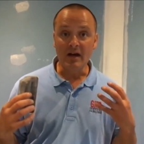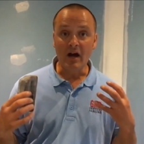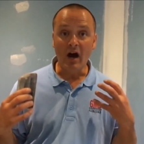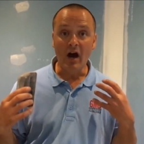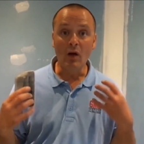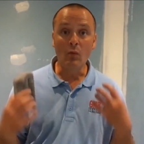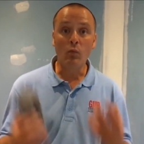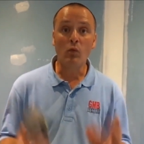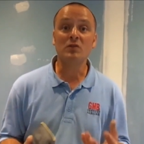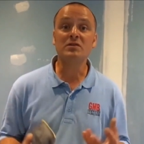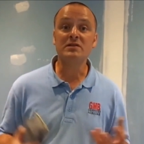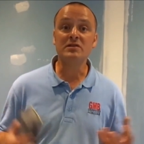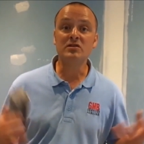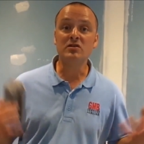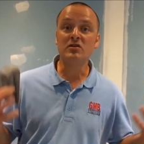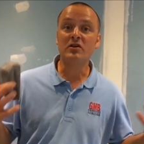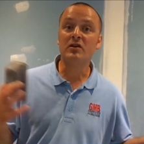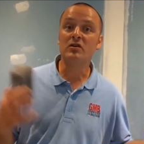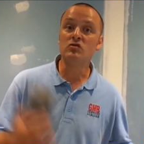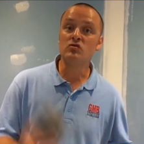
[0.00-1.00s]
I
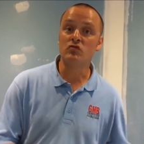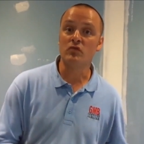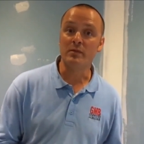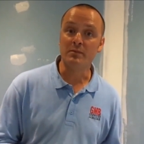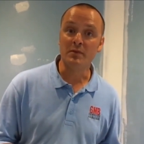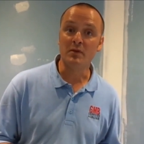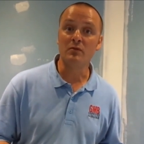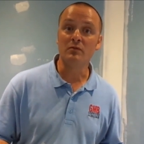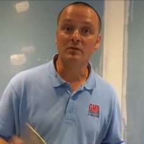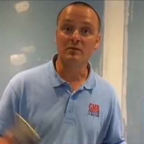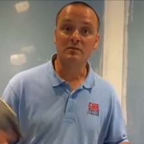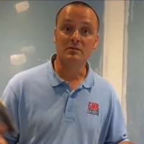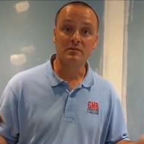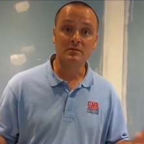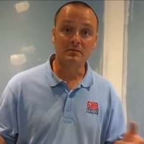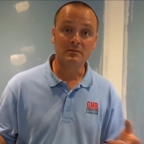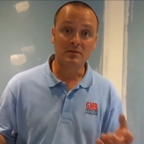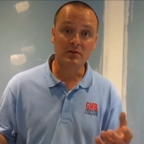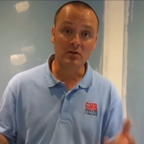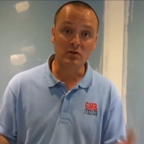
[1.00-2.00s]
wanted to contribute